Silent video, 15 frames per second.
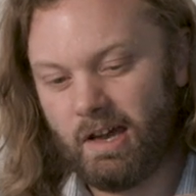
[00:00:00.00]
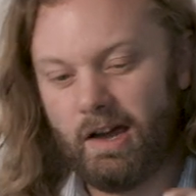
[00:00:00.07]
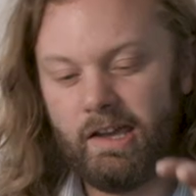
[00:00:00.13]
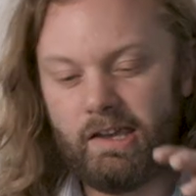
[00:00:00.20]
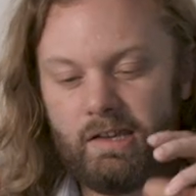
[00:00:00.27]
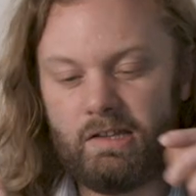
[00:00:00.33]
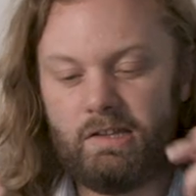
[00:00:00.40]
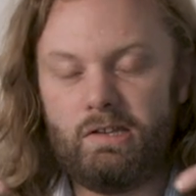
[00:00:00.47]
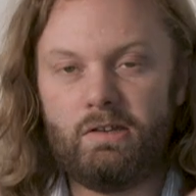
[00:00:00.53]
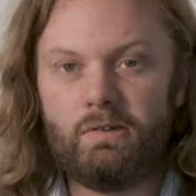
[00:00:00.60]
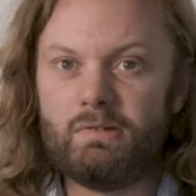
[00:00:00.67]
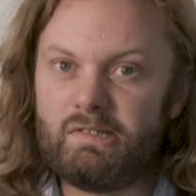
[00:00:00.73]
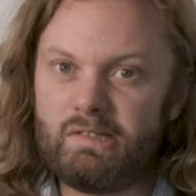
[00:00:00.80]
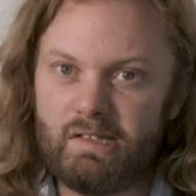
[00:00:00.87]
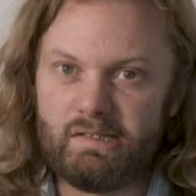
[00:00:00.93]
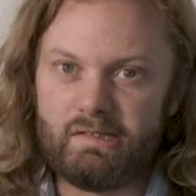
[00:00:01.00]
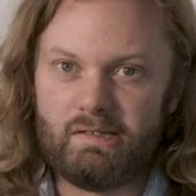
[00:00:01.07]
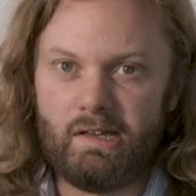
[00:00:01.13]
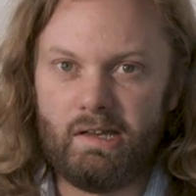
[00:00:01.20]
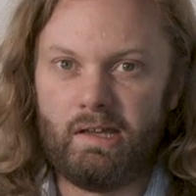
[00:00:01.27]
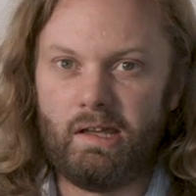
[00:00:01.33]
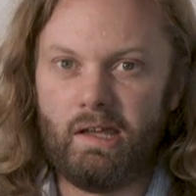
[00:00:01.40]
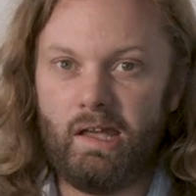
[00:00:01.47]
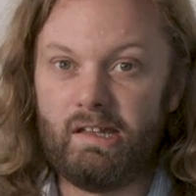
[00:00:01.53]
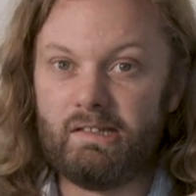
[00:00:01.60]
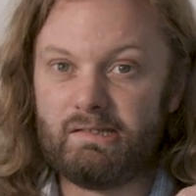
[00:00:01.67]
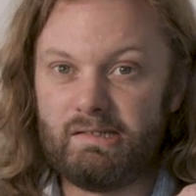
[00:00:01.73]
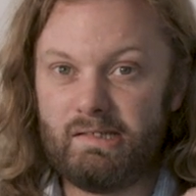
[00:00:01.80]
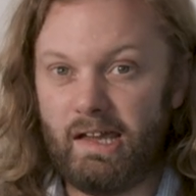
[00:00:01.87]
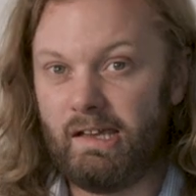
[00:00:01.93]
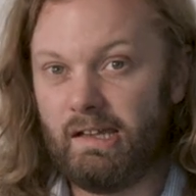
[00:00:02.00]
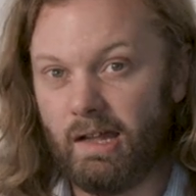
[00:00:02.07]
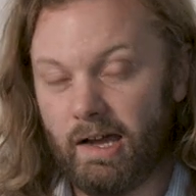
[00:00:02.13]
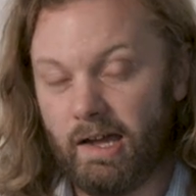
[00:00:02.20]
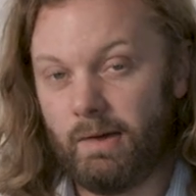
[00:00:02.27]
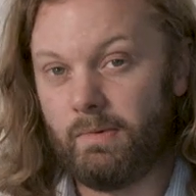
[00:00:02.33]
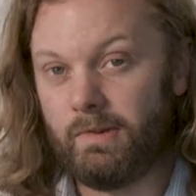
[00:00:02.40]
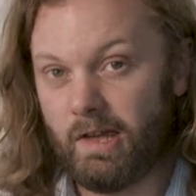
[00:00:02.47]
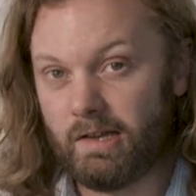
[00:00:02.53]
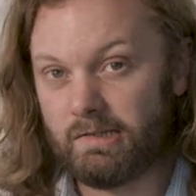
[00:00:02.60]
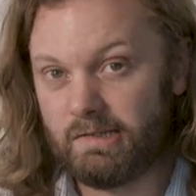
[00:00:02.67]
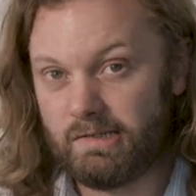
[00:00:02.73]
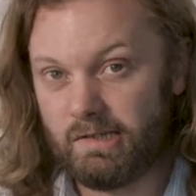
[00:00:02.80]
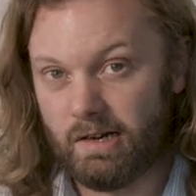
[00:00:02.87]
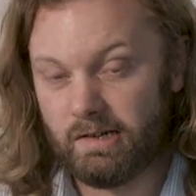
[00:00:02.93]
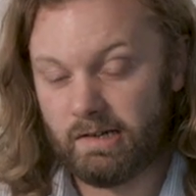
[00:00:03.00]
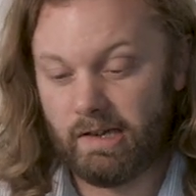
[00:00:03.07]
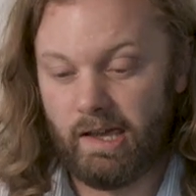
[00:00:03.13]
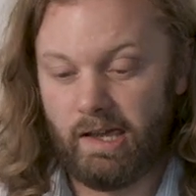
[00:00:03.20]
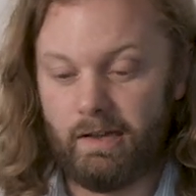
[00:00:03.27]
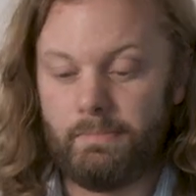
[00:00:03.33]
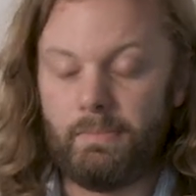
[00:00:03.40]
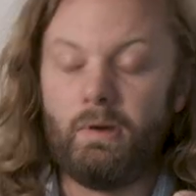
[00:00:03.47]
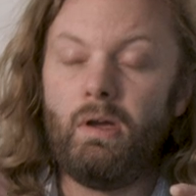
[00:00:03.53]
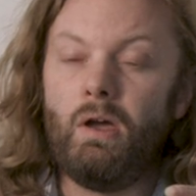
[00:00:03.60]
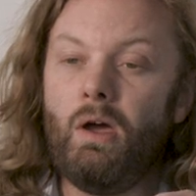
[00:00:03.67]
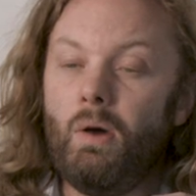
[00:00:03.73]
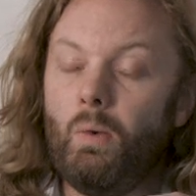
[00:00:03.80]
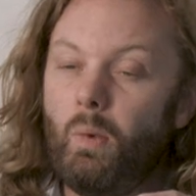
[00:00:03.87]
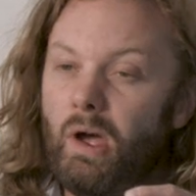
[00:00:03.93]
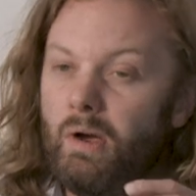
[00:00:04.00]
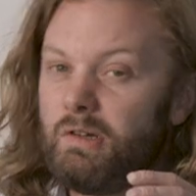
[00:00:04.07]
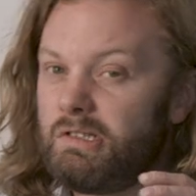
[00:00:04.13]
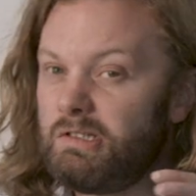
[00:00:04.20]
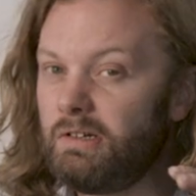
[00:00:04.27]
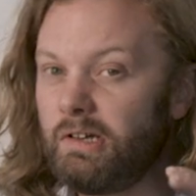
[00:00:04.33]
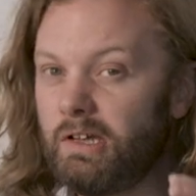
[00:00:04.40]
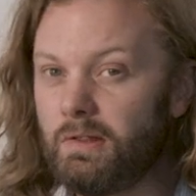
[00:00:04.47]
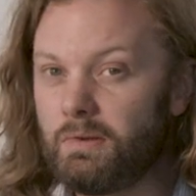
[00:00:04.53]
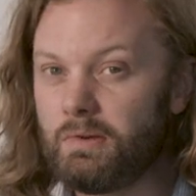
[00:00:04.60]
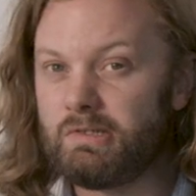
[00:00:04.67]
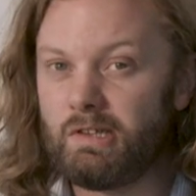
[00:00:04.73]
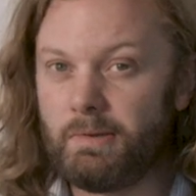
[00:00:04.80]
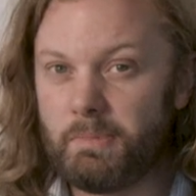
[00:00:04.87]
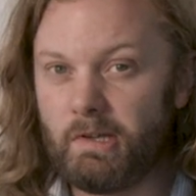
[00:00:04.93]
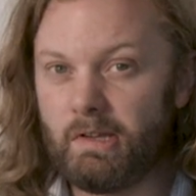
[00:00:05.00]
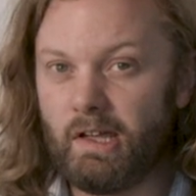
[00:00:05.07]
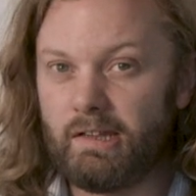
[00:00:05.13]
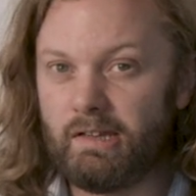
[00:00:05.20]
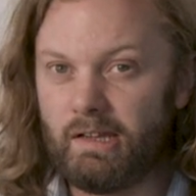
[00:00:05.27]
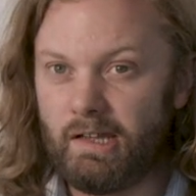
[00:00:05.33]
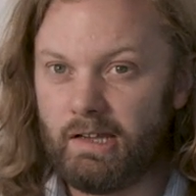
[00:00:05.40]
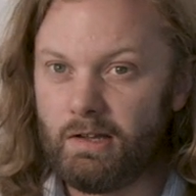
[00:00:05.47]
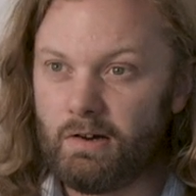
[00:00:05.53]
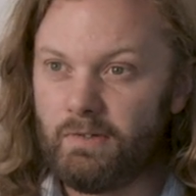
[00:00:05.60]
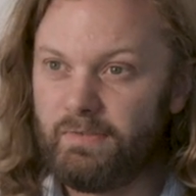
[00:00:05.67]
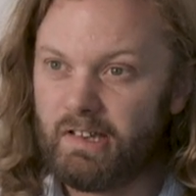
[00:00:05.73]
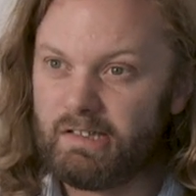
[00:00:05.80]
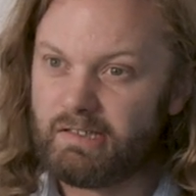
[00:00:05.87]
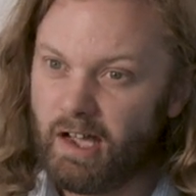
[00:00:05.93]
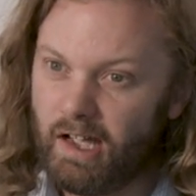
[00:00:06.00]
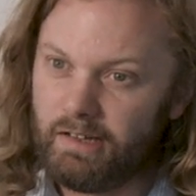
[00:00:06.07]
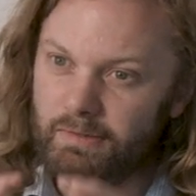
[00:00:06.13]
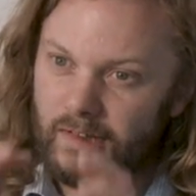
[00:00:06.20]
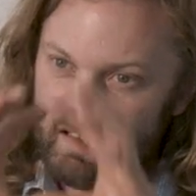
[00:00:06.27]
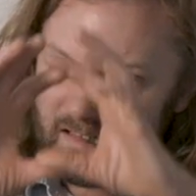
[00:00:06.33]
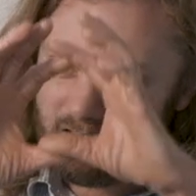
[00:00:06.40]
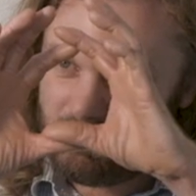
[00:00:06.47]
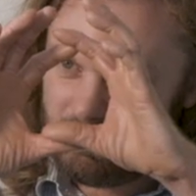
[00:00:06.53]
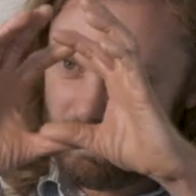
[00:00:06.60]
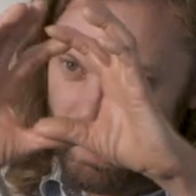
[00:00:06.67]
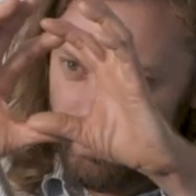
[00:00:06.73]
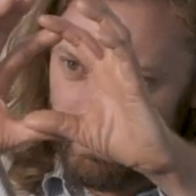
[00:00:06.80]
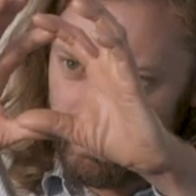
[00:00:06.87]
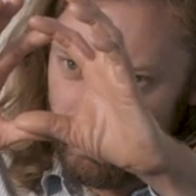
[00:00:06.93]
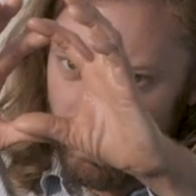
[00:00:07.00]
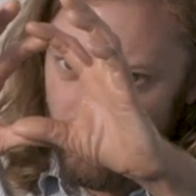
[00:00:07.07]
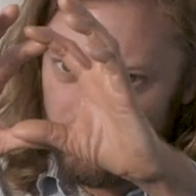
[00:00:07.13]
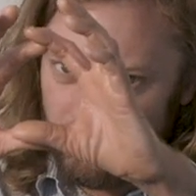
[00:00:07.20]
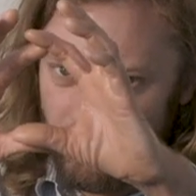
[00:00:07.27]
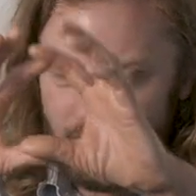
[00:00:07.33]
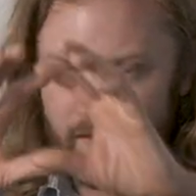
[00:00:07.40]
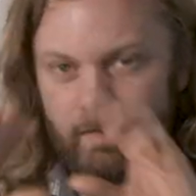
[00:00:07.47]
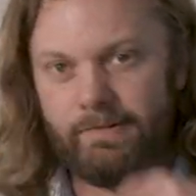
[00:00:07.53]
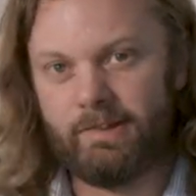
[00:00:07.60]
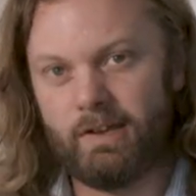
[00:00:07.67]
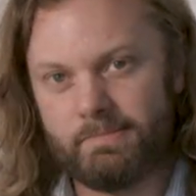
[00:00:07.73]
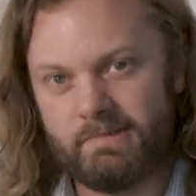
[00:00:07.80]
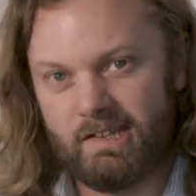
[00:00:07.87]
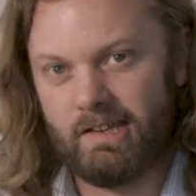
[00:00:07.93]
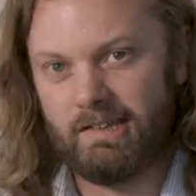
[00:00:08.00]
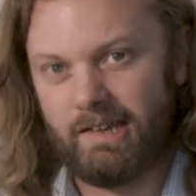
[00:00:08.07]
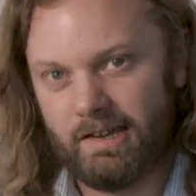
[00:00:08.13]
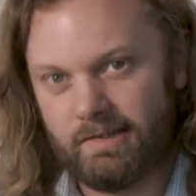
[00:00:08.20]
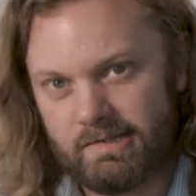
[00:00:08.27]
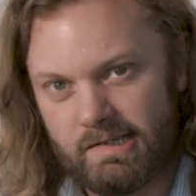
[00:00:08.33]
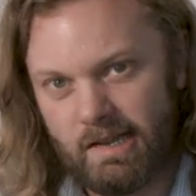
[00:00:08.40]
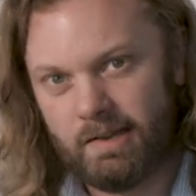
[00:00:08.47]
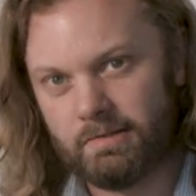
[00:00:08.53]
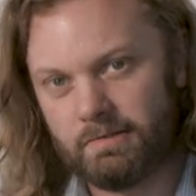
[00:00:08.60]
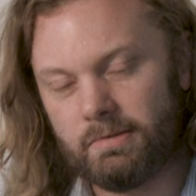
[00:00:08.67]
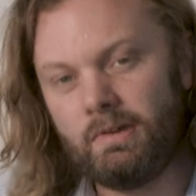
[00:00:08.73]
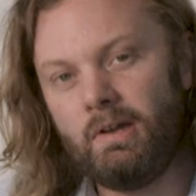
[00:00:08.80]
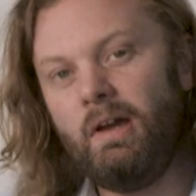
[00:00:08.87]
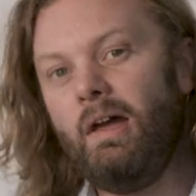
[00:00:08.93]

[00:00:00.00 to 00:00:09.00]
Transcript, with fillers: I can use this thing in daylight without a dark cape, whereas looking through something like the Linhof is kind of like staring down the end of an upside down tunnel.